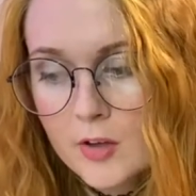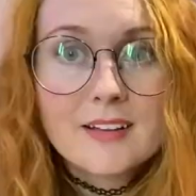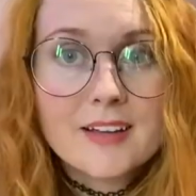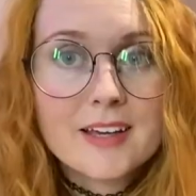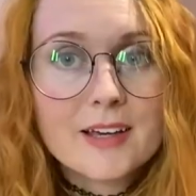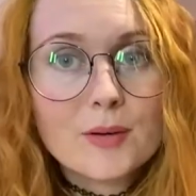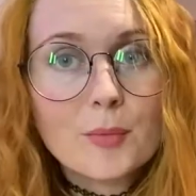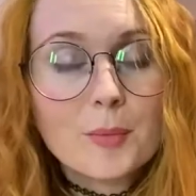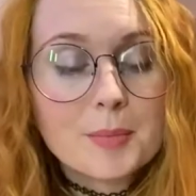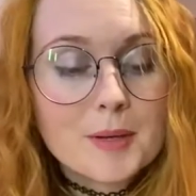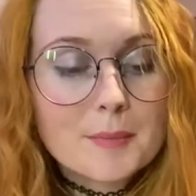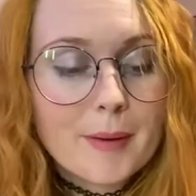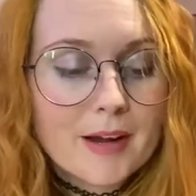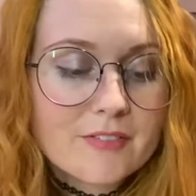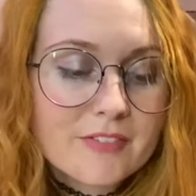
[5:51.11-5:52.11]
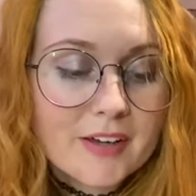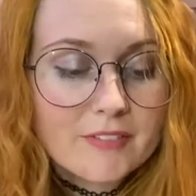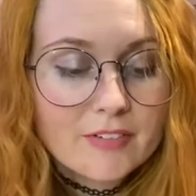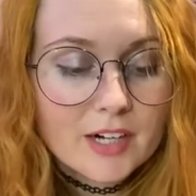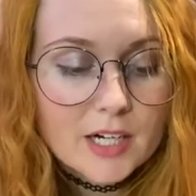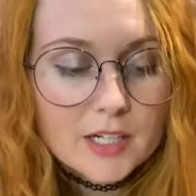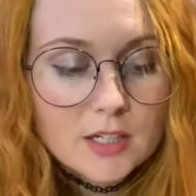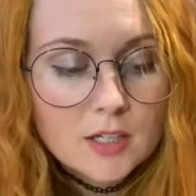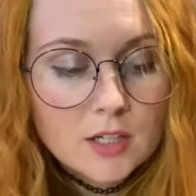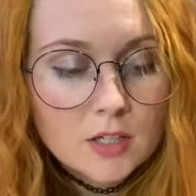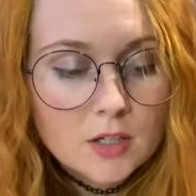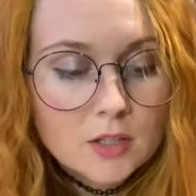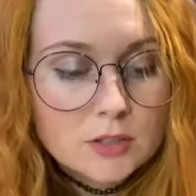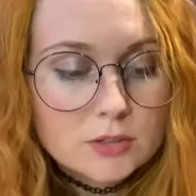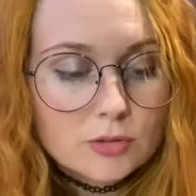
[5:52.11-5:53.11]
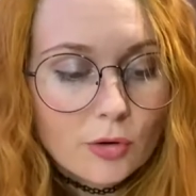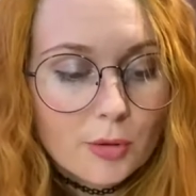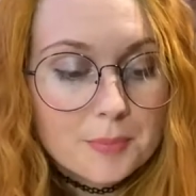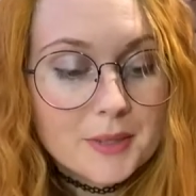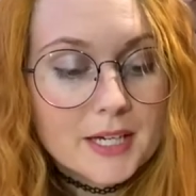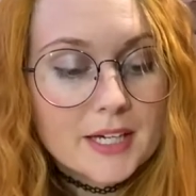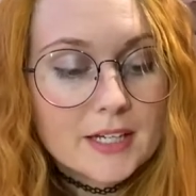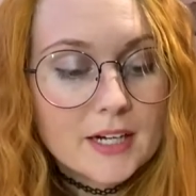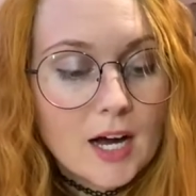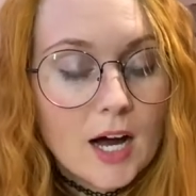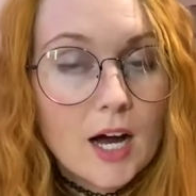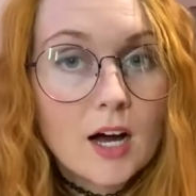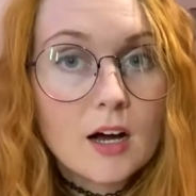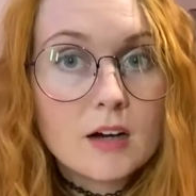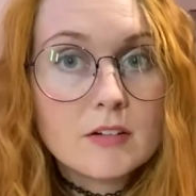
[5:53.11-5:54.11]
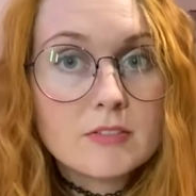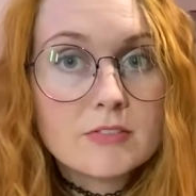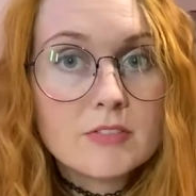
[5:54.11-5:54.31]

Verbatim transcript: He will be my favorite Scorpion of